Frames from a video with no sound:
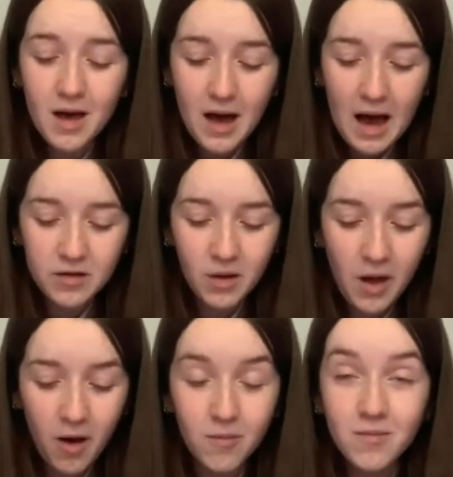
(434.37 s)
I don't
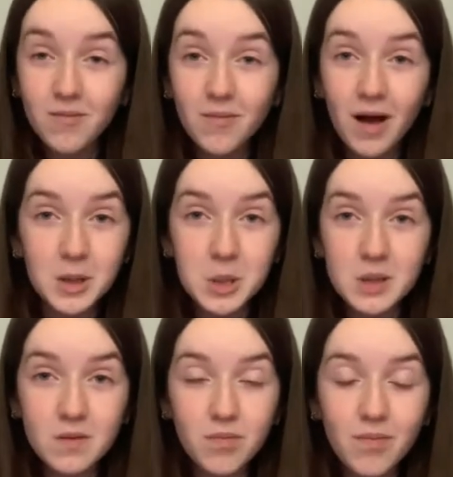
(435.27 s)
know. I
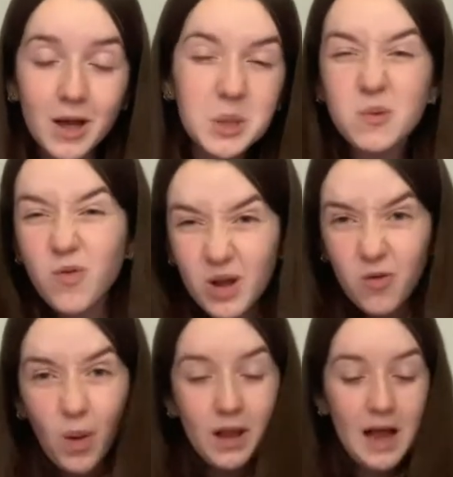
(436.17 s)
just, I just really
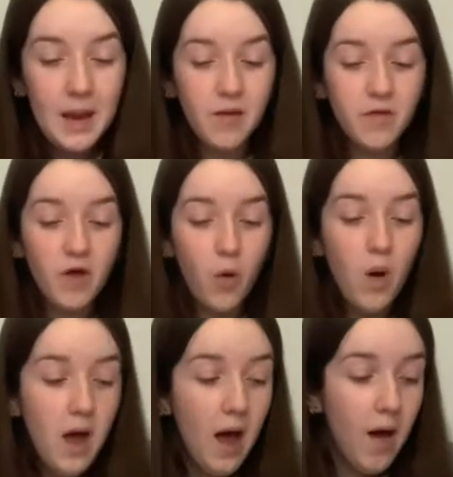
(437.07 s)
want to get in. So
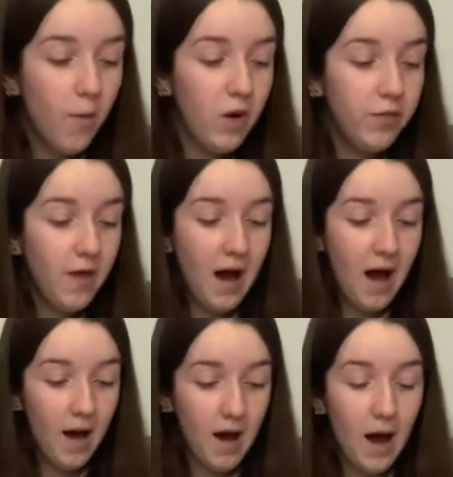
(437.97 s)
with
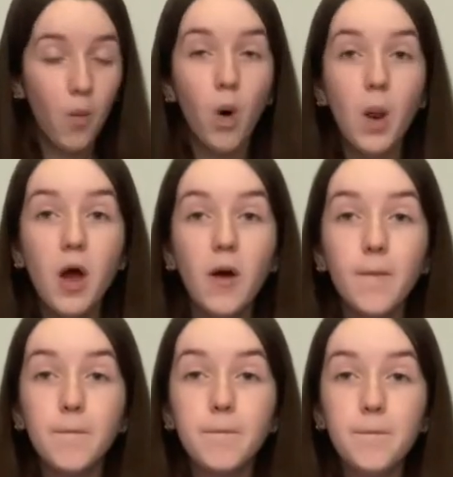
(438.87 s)
that, I want to
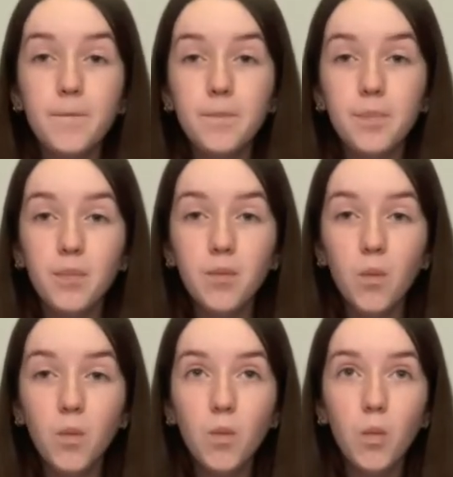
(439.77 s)

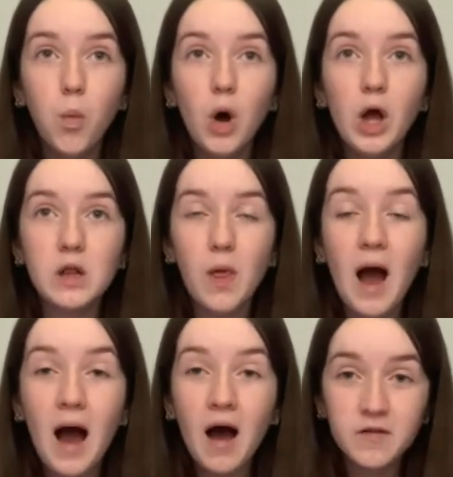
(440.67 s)
work the
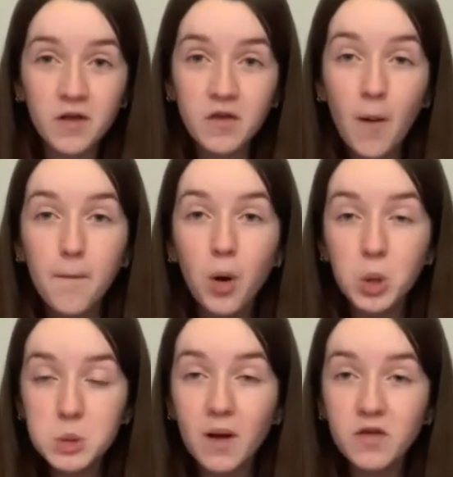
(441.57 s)
hardest and
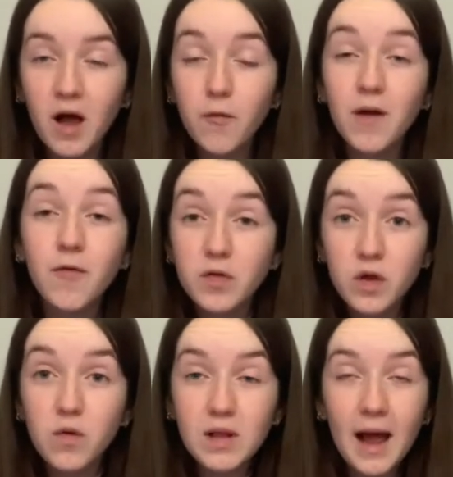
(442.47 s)
push myself if I
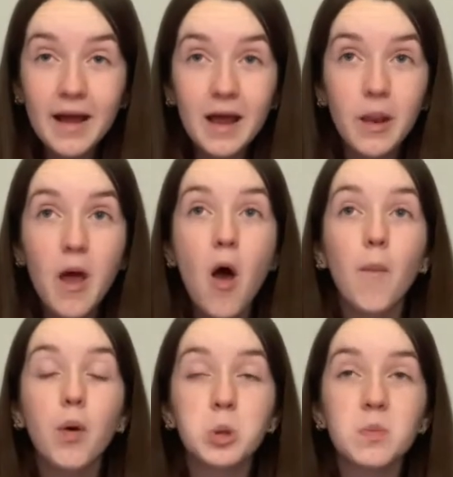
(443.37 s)
do get in,
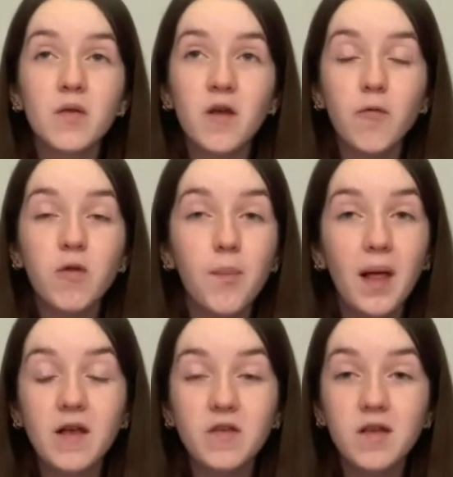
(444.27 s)
push myself to
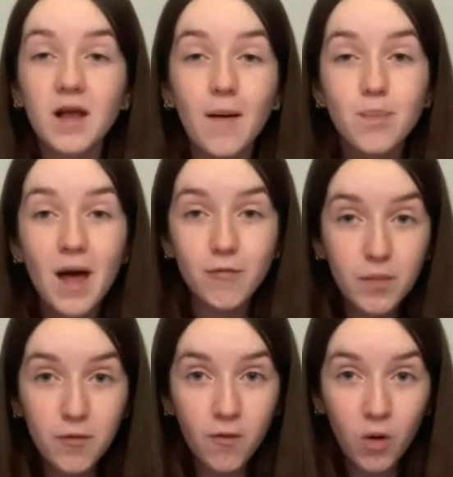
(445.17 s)
places I've never
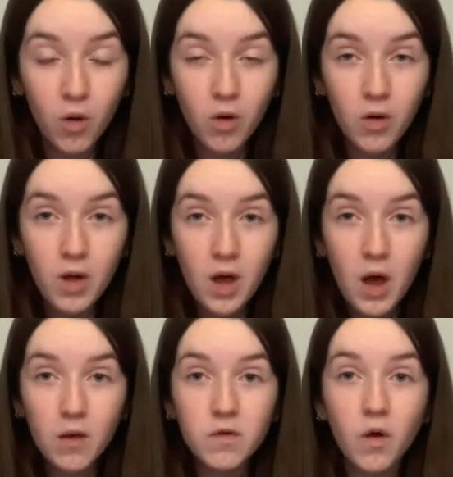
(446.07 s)
before.
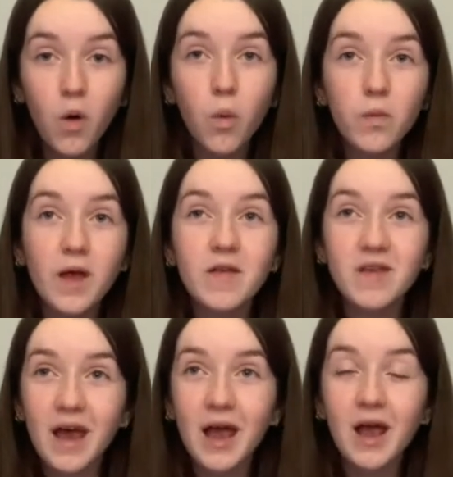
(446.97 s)
So this
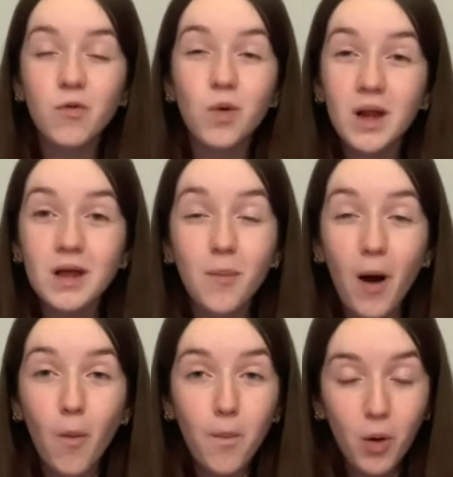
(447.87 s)
year is really
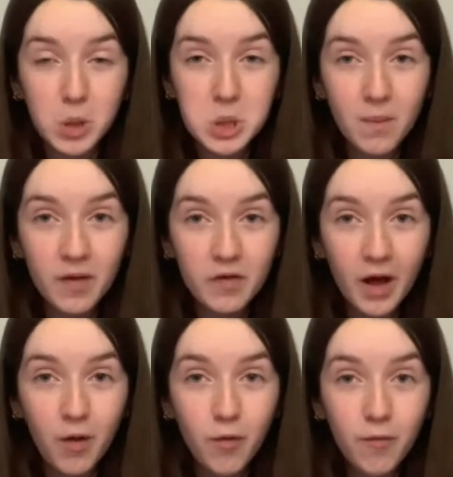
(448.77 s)
about pushing myself